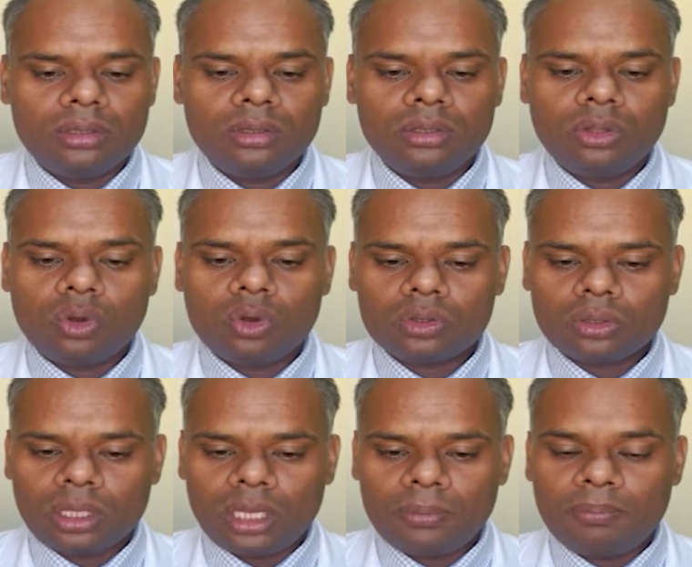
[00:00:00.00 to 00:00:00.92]
the
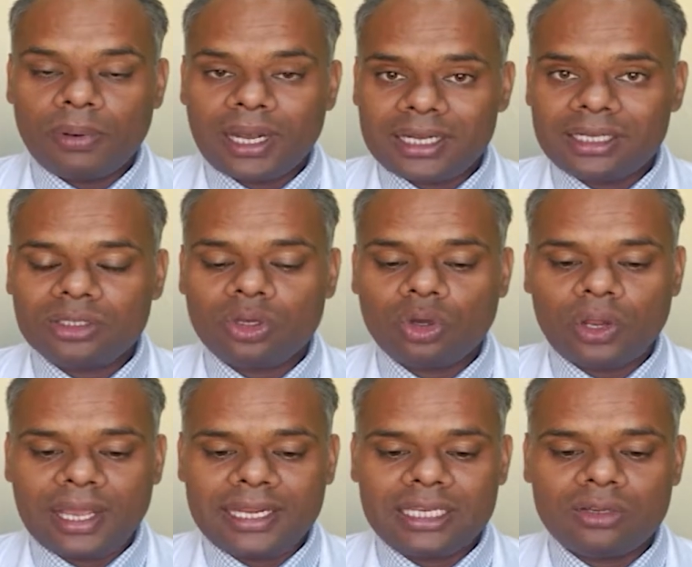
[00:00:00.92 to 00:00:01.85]
blood
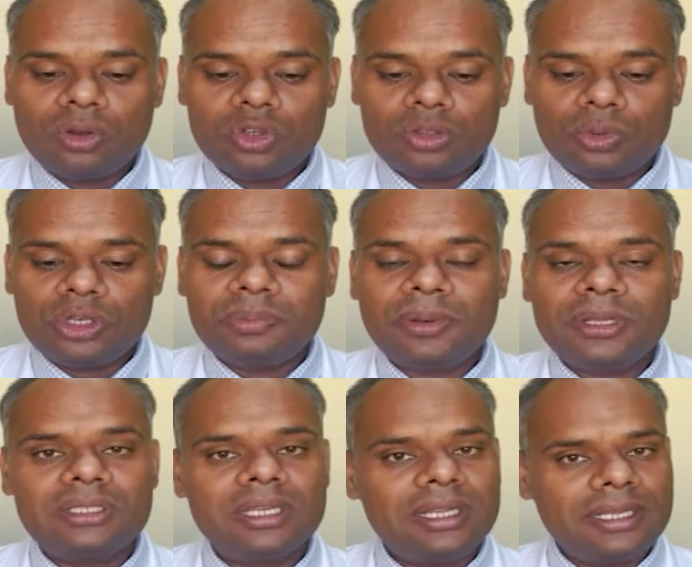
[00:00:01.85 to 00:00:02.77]
colloid osmotic
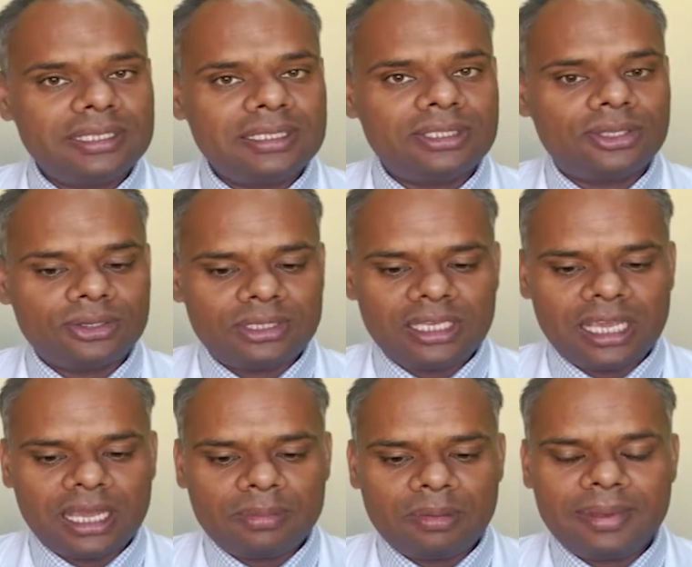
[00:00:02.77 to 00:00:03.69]
pressure is 30
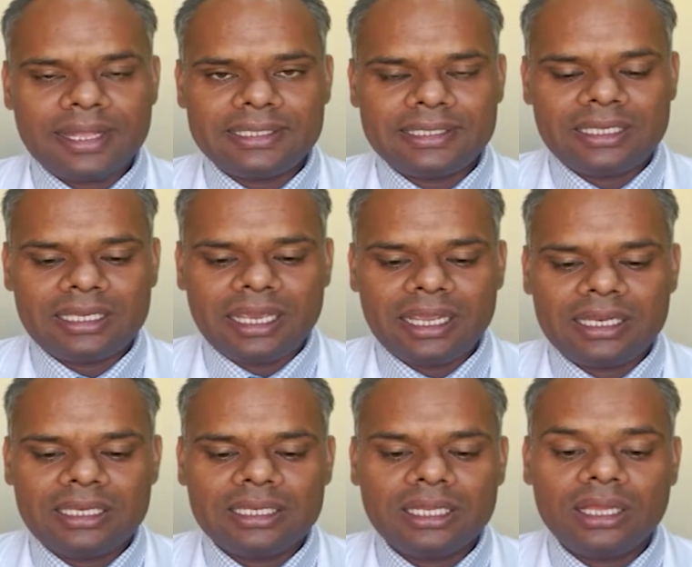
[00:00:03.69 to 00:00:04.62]
mmHg,
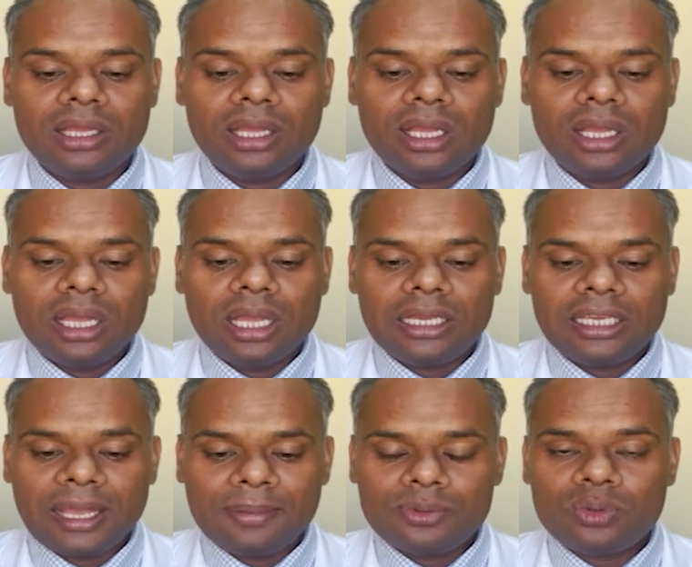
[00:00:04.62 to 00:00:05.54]
and
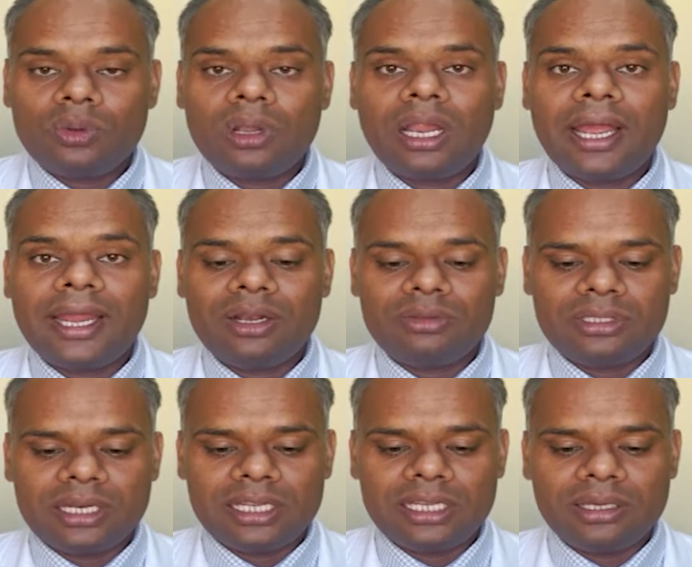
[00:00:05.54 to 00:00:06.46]
capsular
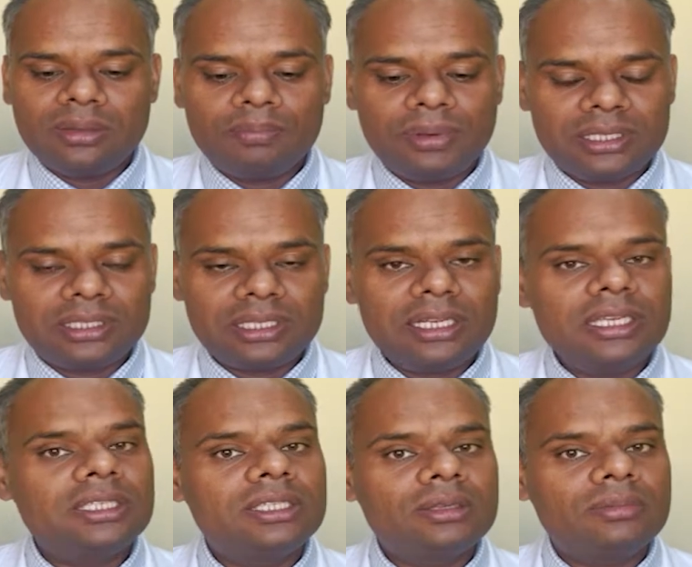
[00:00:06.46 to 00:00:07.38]
hydrostatic pressure
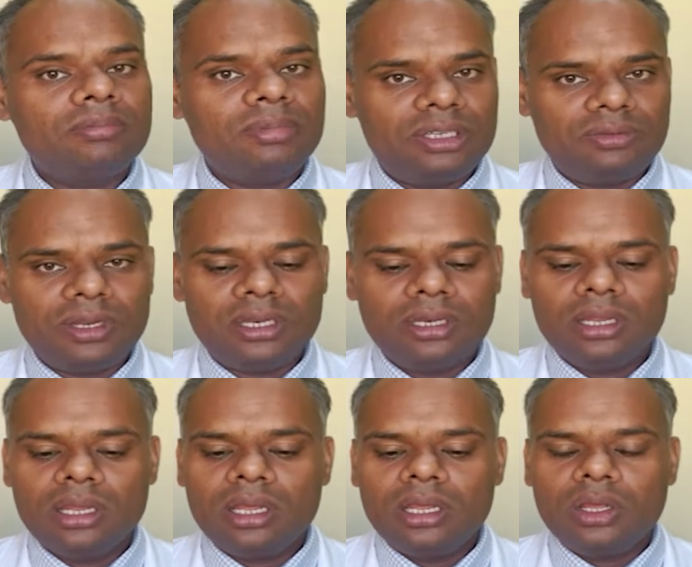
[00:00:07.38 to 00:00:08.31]
is
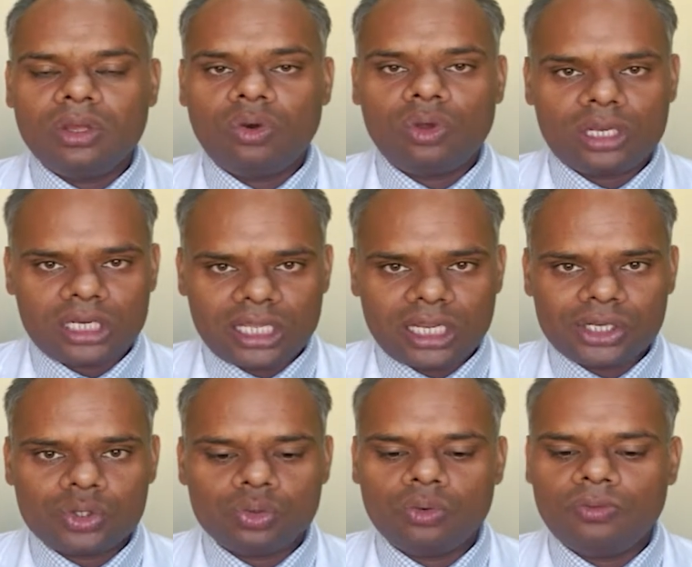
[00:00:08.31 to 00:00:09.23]
between or near
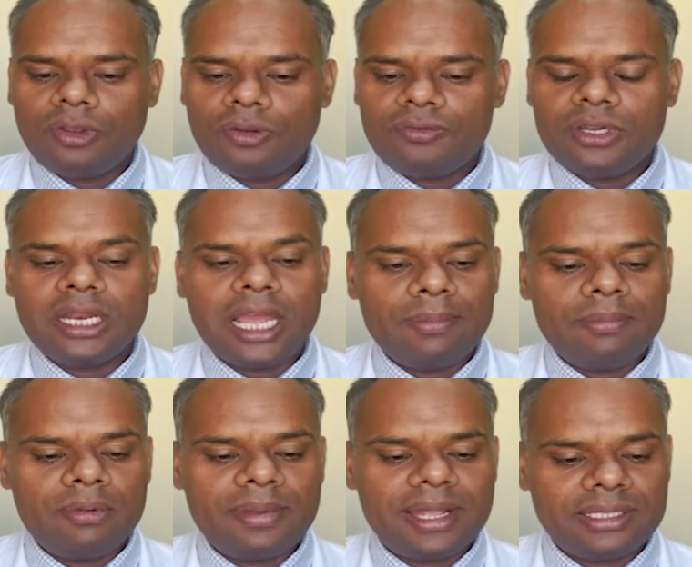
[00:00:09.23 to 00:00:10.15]
to 15
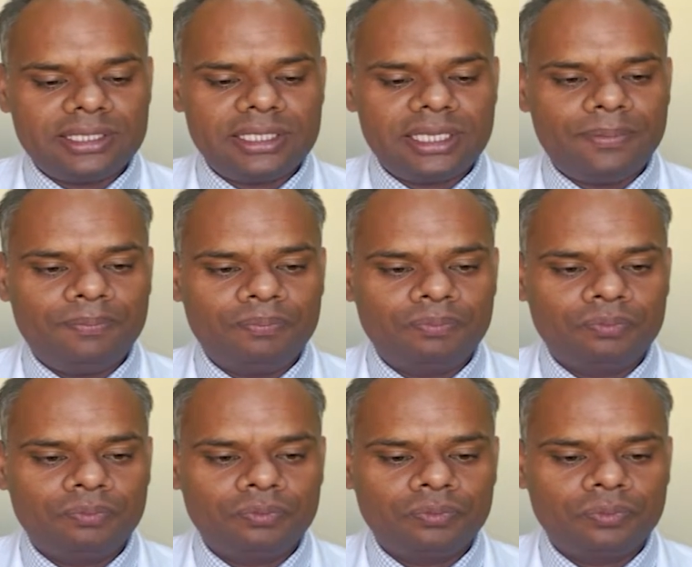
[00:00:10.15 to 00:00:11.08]
mmHg.
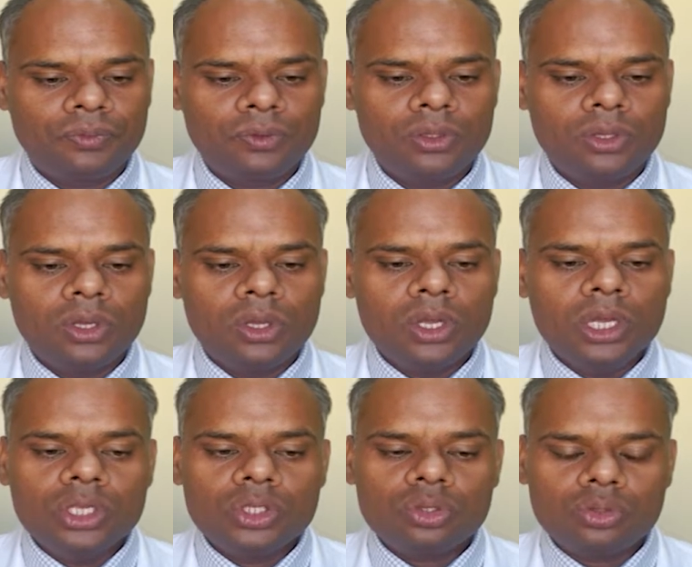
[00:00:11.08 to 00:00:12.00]

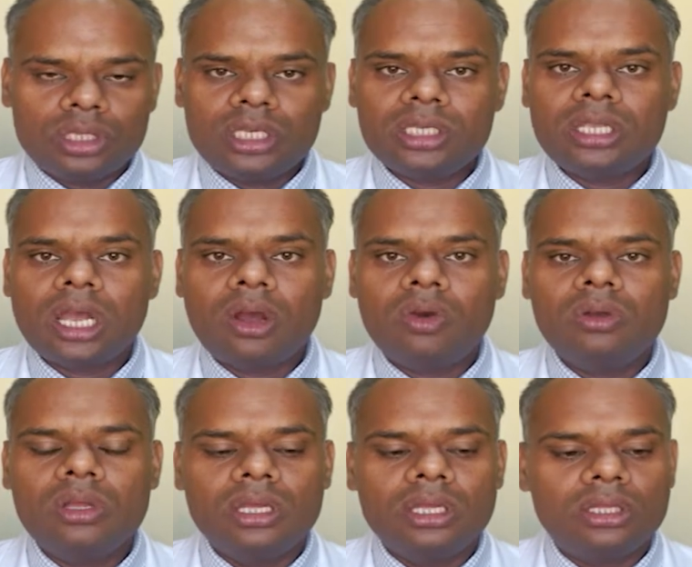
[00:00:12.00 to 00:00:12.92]
So is
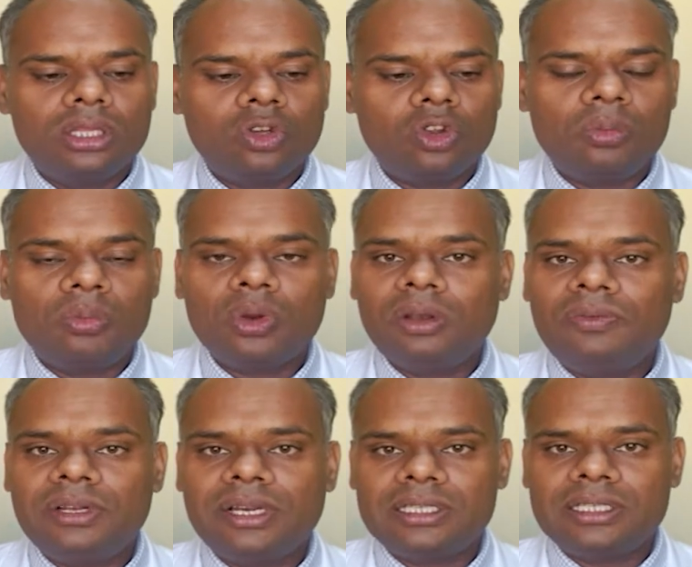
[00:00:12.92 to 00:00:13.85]
how the glomerular
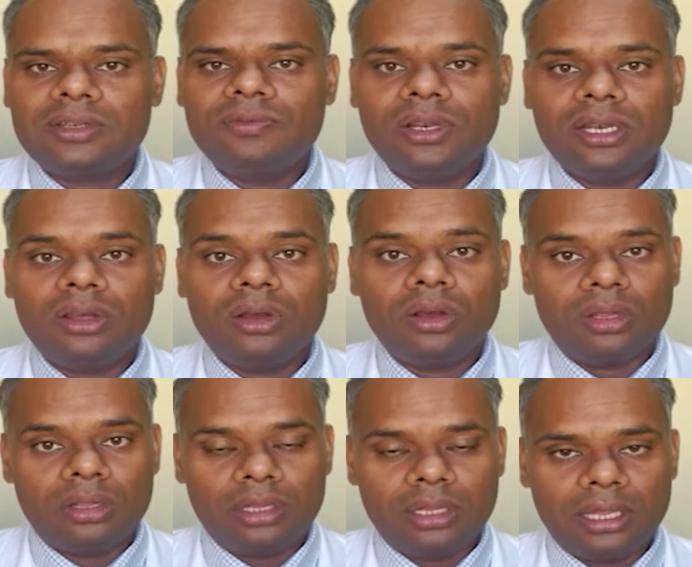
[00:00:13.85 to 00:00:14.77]
filtration
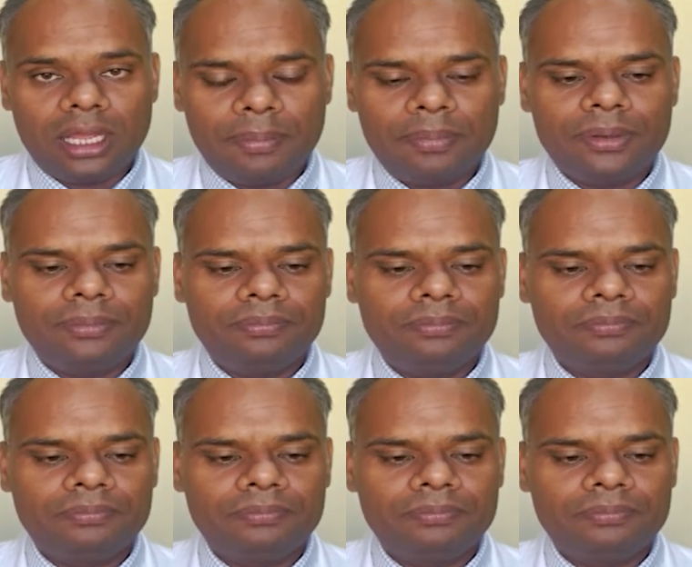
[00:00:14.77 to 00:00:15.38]
will happen.